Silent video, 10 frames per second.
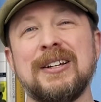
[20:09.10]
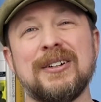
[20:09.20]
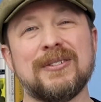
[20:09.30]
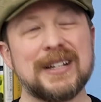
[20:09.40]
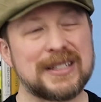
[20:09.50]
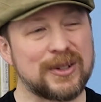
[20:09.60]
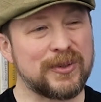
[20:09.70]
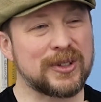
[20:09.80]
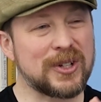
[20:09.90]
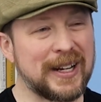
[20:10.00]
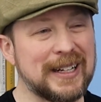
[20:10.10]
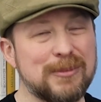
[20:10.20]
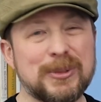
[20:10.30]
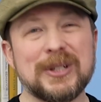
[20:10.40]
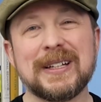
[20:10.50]
right? So if you're trying to
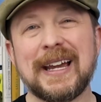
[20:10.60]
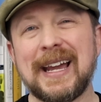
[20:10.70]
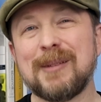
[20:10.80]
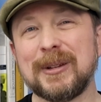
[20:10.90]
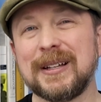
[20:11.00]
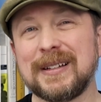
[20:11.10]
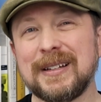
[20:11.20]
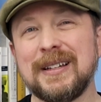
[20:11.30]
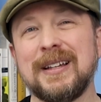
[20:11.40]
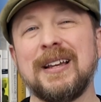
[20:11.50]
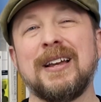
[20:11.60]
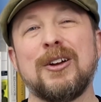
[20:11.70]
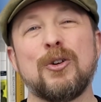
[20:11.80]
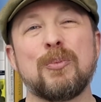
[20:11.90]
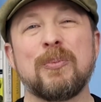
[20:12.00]
build a habit,
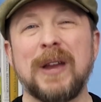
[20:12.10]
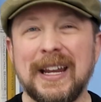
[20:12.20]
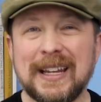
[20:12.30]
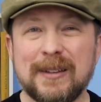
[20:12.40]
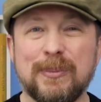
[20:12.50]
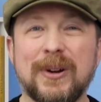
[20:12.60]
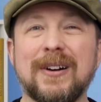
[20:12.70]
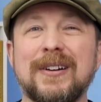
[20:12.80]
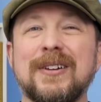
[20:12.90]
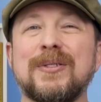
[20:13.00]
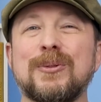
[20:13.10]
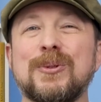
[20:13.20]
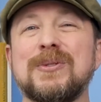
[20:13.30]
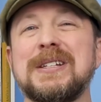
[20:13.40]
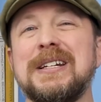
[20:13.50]
make it part of a
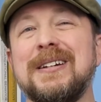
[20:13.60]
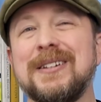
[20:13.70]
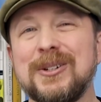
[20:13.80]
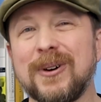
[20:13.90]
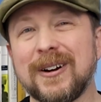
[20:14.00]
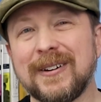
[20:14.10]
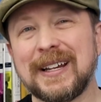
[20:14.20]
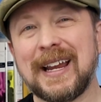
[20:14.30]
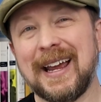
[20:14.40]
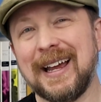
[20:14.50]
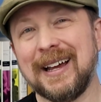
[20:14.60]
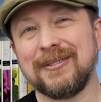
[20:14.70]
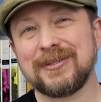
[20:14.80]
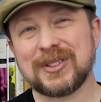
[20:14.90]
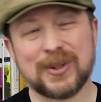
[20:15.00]
routine you already have.
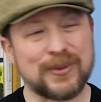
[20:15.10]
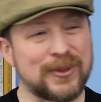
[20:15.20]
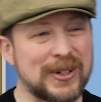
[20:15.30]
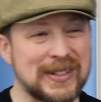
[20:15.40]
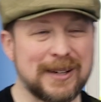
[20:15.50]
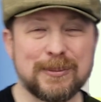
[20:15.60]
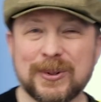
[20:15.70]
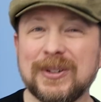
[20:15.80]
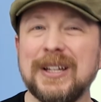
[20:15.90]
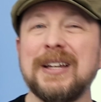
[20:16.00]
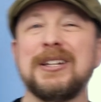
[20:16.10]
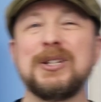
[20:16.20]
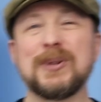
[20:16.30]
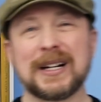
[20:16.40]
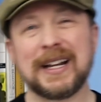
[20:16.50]
So for example, you
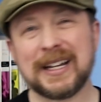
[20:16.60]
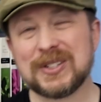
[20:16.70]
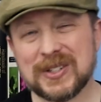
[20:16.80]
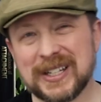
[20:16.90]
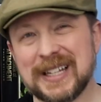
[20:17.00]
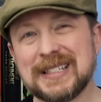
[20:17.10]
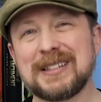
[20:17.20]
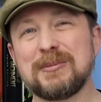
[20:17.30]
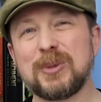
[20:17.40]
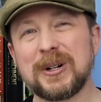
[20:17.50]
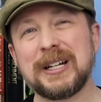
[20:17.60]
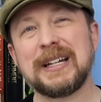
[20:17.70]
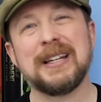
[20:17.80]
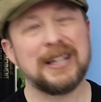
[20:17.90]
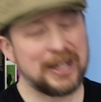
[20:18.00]
want to exercise in the
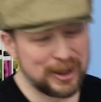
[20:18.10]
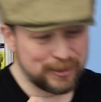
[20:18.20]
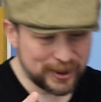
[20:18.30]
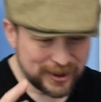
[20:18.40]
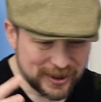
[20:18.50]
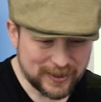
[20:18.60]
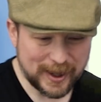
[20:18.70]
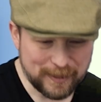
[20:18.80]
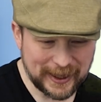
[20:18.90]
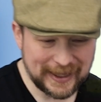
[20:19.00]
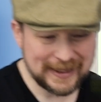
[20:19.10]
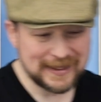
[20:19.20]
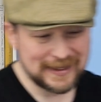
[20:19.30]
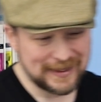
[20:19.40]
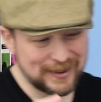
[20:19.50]
morning, put your
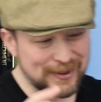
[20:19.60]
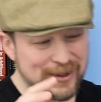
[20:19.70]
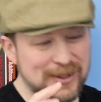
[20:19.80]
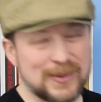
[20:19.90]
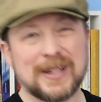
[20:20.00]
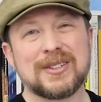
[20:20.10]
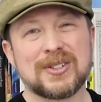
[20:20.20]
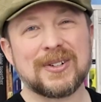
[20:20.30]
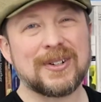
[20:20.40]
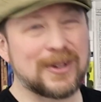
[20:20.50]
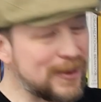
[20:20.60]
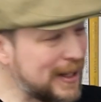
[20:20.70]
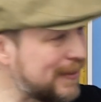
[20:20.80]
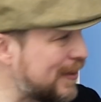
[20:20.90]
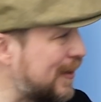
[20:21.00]
sweatpants or your sweatshirt or
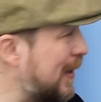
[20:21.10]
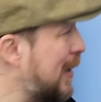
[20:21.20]
whatever